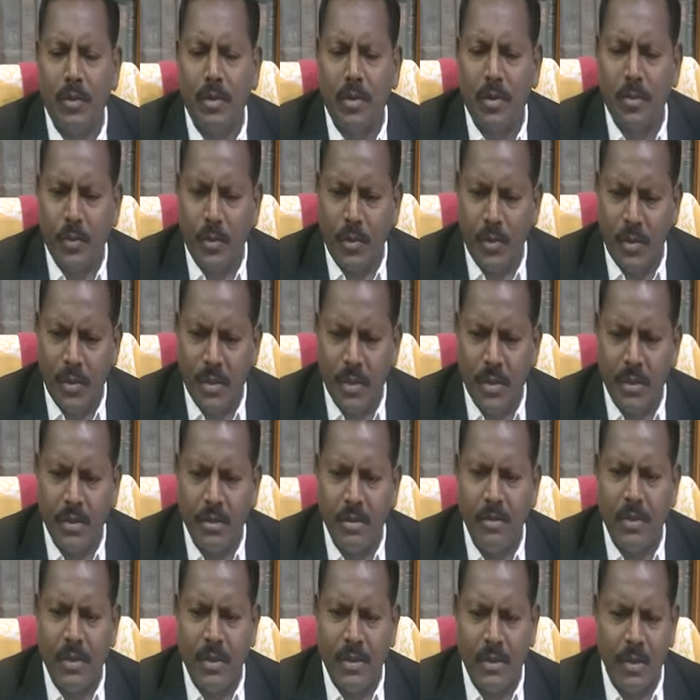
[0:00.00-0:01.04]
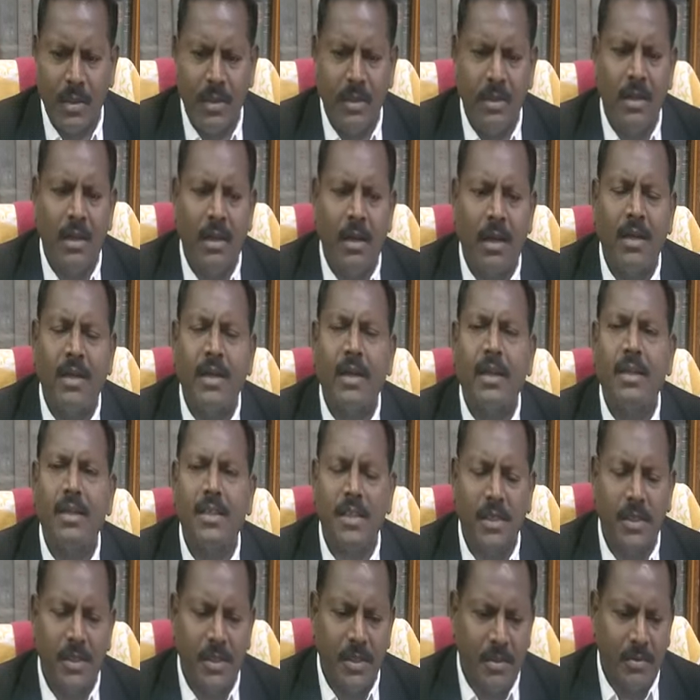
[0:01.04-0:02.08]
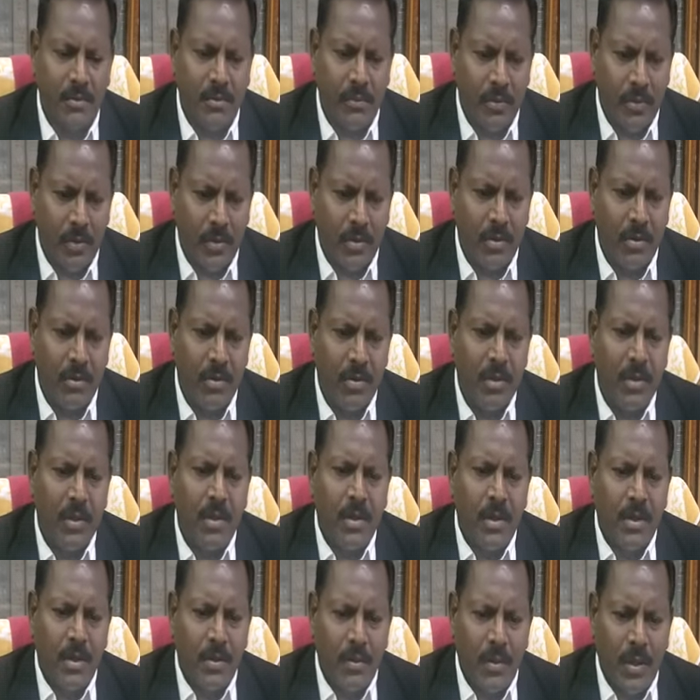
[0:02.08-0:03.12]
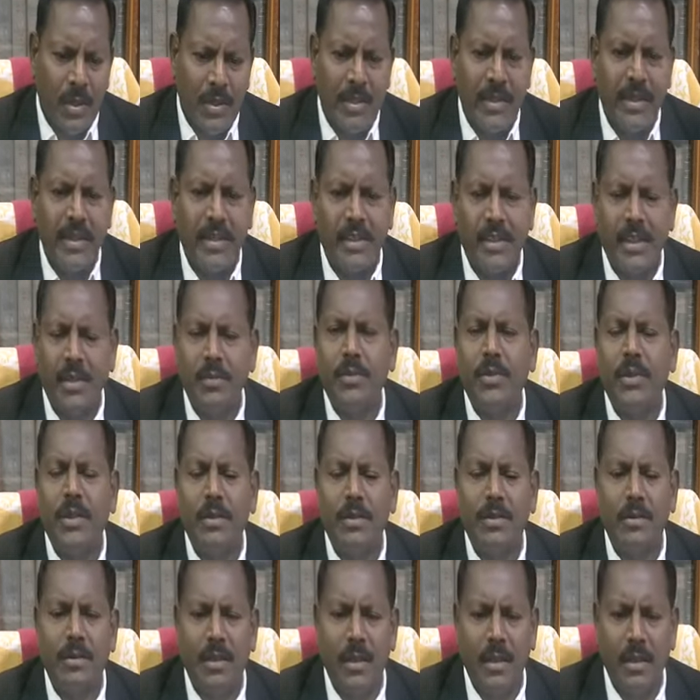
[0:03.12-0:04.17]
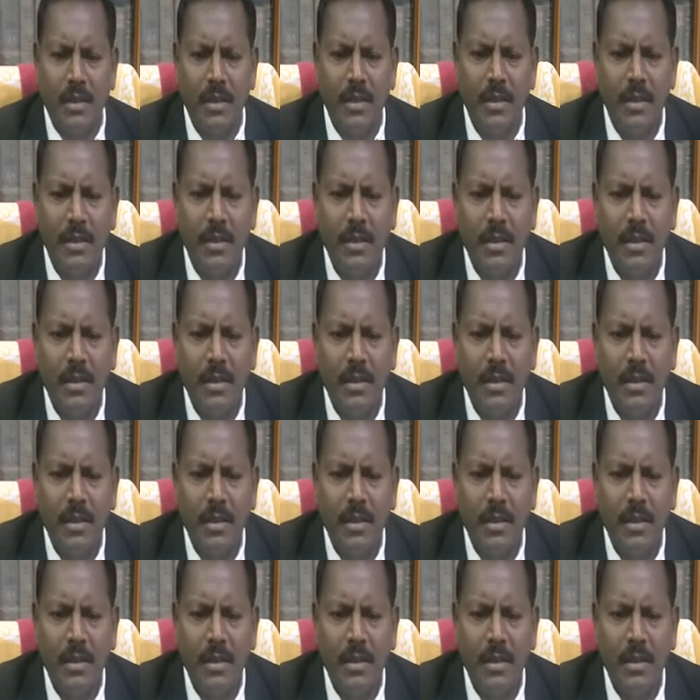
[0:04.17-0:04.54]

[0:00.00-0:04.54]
Court position was that Article 16.4 was an exception to the